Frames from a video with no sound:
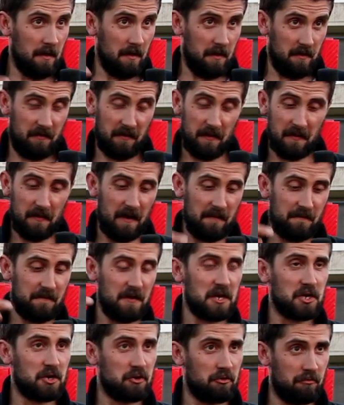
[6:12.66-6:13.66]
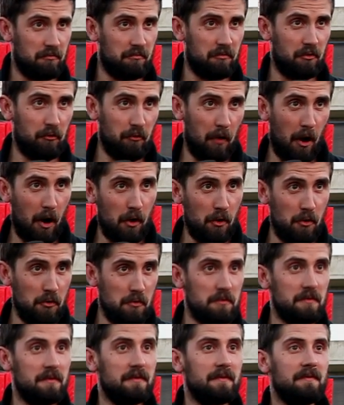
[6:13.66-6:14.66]
seeing that fish grow,
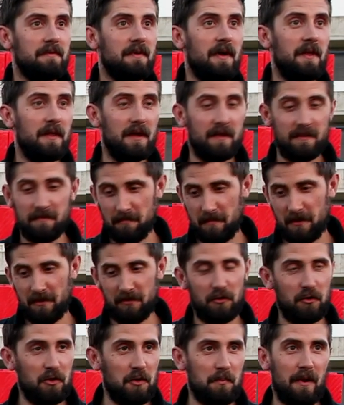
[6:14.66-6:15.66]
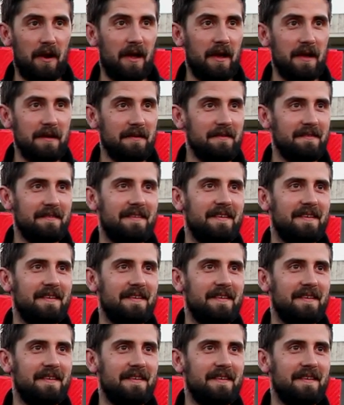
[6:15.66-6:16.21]
and then it's on your plate.